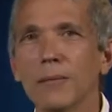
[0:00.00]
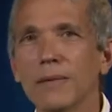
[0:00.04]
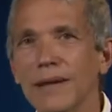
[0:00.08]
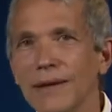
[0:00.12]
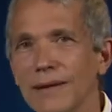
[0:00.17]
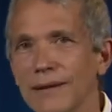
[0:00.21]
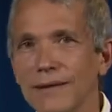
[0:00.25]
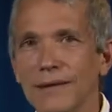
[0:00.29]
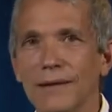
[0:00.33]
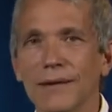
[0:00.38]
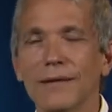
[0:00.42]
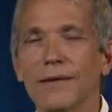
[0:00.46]

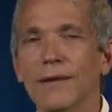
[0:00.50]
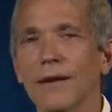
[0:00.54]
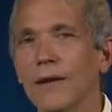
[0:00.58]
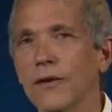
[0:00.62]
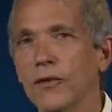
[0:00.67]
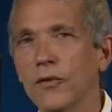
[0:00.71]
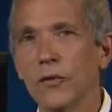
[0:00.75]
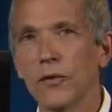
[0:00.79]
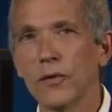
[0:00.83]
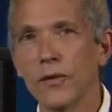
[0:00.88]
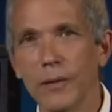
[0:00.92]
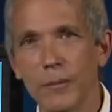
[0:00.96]

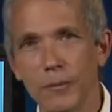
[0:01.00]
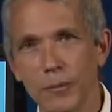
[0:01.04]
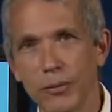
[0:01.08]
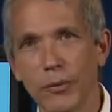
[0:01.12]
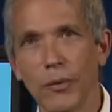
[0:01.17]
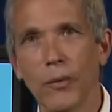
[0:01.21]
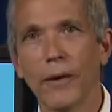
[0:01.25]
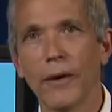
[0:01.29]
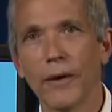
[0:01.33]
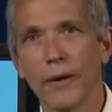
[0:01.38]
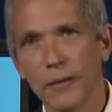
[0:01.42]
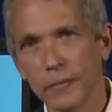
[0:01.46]
successful
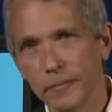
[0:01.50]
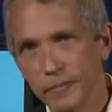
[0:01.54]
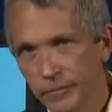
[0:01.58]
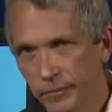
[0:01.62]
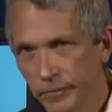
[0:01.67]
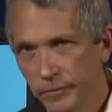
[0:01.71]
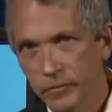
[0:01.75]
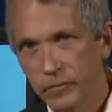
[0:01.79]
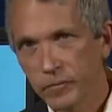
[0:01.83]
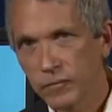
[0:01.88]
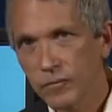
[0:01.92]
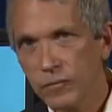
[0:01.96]
employer.
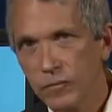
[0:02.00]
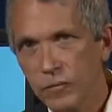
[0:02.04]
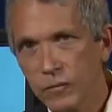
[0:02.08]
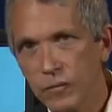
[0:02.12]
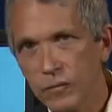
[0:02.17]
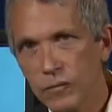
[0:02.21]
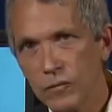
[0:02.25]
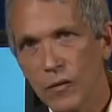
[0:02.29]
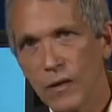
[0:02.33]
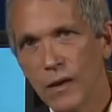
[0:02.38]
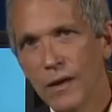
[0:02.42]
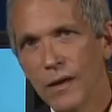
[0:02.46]

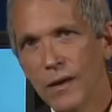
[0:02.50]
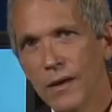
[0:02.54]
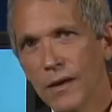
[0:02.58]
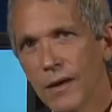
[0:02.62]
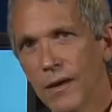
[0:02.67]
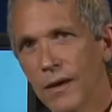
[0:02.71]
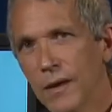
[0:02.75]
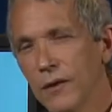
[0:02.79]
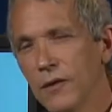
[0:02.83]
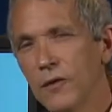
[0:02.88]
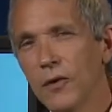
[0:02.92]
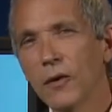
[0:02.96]

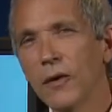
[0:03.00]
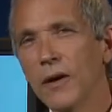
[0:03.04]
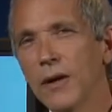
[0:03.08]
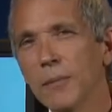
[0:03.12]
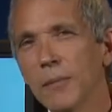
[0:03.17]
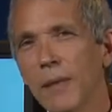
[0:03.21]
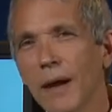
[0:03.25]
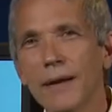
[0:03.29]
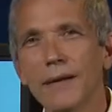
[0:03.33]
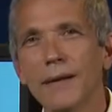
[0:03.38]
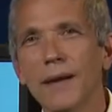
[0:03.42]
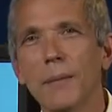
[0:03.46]
During
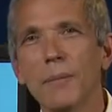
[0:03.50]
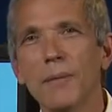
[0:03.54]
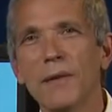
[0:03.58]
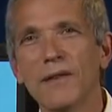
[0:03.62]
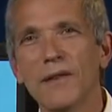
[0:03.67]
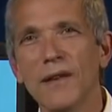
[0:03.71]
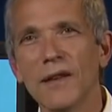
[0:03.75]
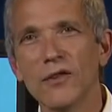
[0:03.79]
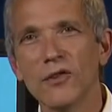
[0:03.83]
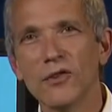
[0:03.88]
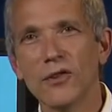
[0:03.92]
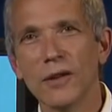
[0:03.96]
my
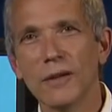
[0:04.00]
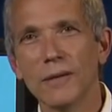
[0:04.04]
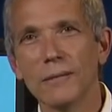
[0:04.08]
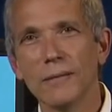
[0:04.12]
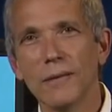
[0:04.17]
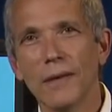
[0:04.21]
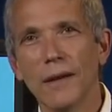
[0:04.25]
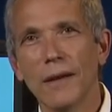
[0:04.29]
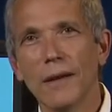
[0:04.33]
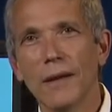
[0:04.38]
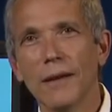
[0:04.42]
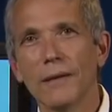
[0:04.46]
deposition,
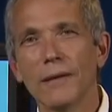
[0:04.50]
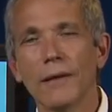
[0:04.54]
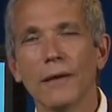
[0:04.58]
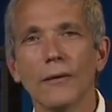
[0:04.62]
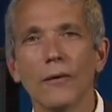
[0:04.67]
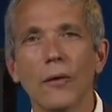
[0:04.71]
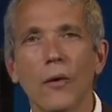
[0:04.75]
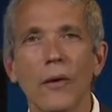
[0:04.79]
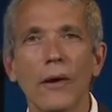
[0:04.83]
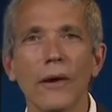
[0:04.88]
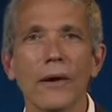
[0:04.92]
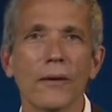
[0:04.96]
the
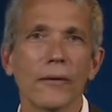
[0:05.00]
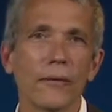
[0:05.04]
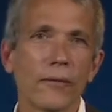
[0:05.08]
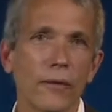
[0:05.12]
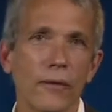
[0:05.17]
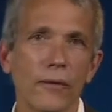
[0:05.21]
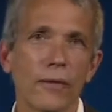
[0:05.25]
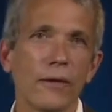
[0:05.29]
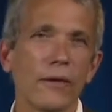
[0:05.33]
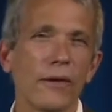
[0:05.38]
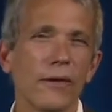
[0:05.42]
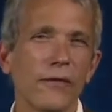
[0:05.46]
lawyer for
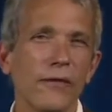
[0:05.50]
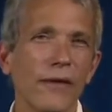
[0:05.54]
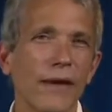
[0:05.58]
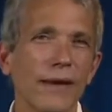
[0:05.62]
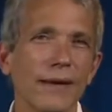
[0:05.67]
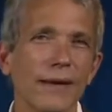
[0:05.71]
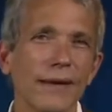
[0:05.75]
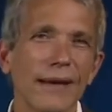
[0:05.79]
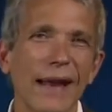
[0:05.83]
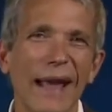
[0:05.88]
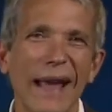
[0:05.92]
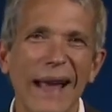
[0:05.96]
the
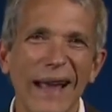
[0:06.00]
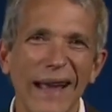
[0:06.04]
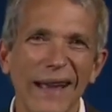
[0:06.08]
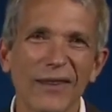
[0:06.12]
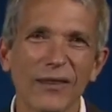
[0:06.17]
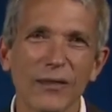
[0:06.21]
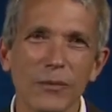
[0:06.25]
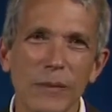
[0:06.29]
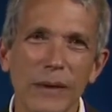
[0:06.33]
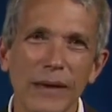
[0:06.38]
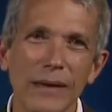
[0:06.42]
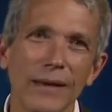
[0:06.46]
defendant
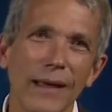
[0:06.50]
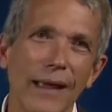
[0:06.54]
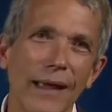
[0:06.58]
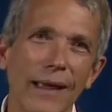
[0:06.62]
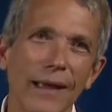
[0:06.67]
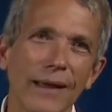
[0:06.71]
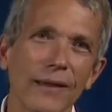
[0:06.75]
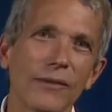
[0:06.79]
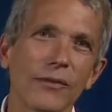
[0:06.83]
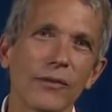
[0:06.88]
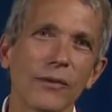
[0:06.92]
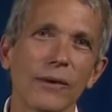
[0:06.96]
asked me to
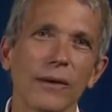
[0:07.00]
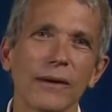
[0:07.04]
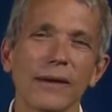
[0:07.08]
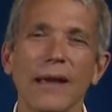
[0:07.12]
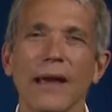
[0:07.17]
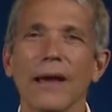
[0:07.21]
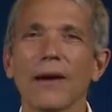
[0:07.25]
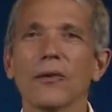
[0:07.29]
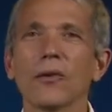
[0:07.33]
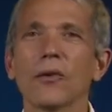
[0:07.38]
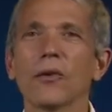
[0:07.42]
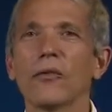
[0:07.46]
answer a
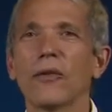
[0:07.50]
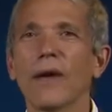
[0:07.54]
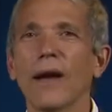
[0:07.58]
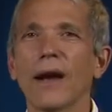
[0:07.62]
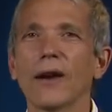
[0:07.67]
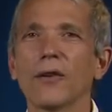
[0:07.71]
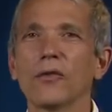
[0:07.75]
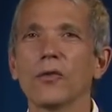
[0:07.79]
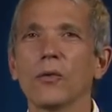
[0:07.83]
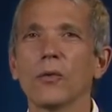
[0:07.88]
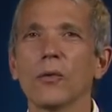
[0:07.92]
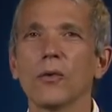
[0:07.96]

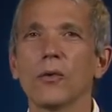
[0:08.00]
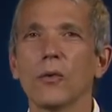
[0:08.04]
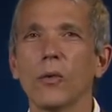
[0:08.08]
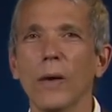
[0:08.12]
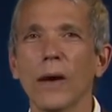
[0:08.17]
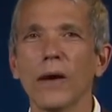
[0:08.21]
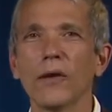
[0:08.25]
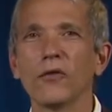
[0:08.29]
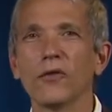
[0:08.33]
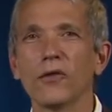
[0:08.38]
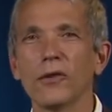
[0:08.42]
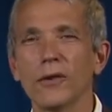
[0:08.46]
counterfactual
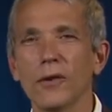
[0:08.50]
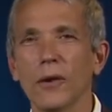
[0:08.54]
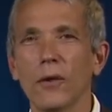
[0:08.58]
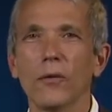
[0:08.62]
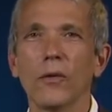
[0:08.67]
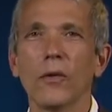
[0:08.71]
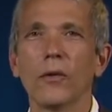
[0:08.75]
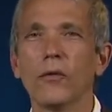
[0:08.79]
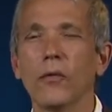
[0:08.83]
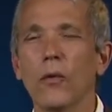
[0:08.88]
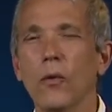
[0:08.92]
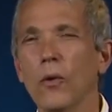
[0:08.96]
question of
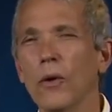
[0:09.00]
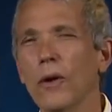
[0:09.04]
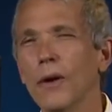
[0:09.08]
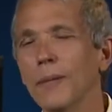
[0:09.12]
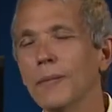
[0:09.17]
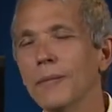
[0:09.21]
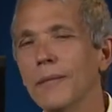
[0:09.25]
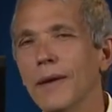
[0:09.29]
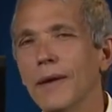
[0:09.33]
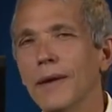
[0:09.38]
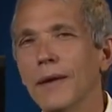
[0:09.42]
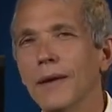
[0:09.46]
the
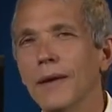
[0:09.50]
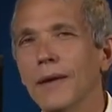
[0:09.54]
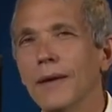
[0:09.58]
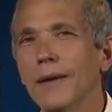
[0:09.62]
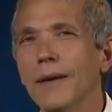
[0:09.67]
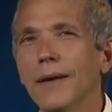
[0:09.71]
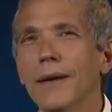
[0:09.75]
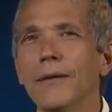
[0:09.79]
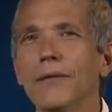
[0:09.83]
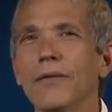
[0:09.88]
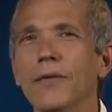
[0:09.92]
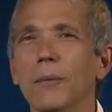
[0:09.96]
form
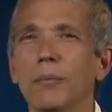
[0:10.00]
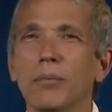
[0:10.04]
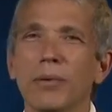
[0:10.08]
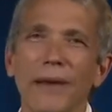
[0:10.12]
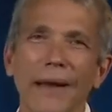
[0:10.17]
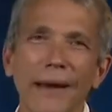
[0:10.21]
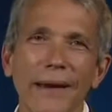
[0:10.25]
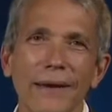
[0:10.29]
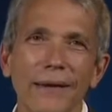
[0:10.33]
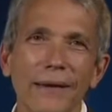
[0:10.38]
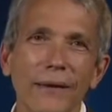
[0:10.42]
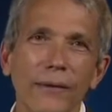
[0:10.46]
If the
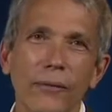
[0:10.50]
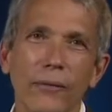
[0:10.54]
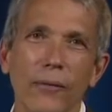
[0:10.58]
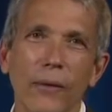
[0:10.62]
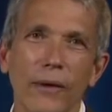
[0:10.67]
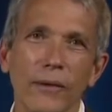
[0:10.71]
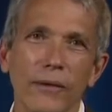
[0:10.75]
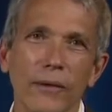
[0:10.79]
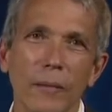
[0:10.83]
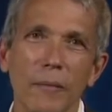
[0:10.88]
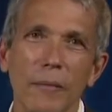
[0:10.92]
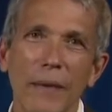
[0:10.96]
plaintiff
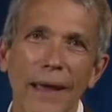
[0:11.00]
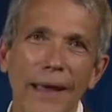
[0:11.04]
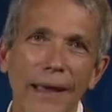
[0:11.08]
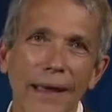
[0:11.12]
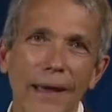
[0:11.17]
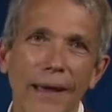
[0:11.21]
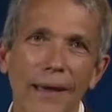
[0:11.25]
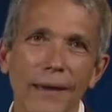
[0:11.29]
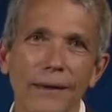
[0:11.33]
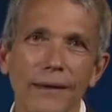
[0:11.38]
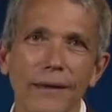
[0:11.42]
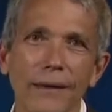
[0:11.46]
was a
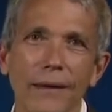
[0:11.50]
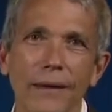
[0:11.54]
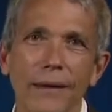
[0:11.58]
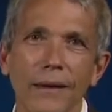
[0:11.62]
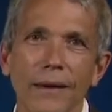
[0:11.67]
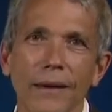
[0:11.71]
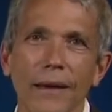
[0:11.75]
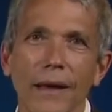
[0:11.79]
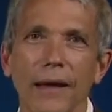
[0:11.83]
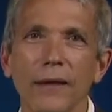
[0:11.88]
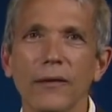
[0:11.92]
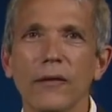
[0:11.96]
man
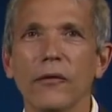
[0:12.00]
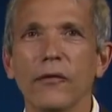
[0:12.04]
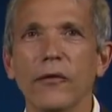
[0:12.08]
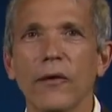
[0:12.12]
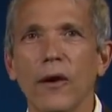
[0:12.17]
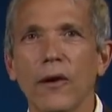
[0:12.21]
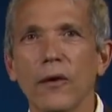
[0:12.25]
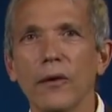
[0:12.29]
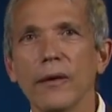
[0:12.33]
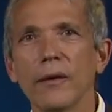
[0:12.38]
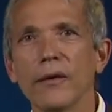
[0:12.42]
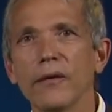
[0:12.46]
and the
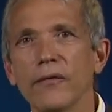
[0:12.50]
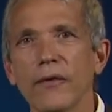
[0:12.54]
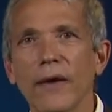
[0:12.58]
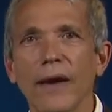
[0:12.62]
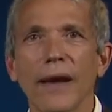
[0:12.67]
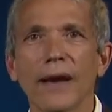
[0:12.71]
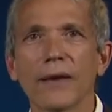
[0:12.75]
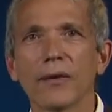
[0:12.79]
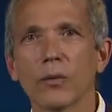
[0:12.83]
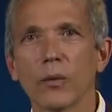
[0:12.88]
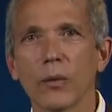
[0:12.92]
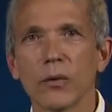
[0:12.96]
following
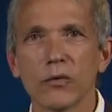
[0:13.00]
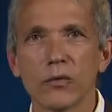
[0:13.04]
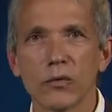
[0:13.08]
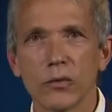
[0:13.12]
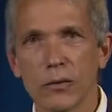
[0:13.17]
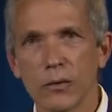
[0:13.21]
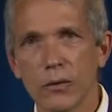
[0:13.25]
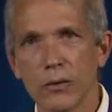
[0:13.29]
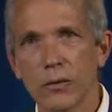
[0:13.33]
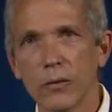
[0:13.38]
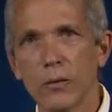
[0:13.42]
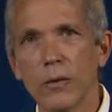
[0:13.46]
facts were
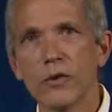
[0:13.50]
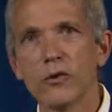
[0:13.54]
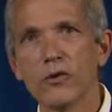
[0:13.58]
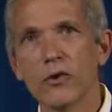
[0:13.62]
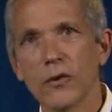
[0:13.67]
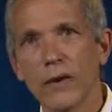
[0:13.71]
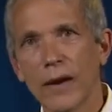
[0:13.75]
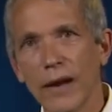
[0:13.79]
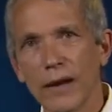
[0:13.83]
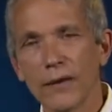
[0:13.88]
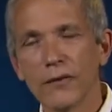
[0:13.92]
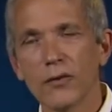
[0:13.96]
true, would your
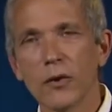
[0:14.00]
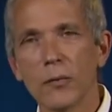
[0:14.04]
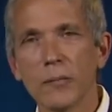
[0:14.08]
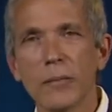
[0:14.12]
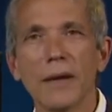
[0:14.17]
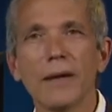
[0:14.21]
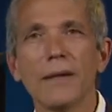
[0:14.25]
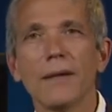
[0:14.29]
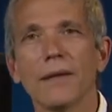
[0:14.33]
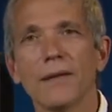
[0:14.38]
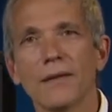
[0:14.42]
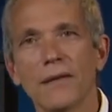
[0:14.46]
answer be
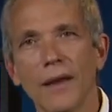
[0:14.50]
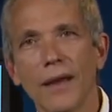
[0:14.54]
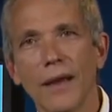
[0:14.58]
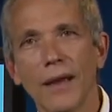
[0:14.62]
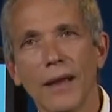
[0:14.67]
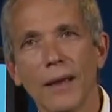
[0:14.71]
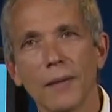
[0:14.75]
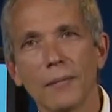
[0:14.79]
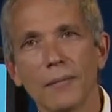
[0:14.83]
the same?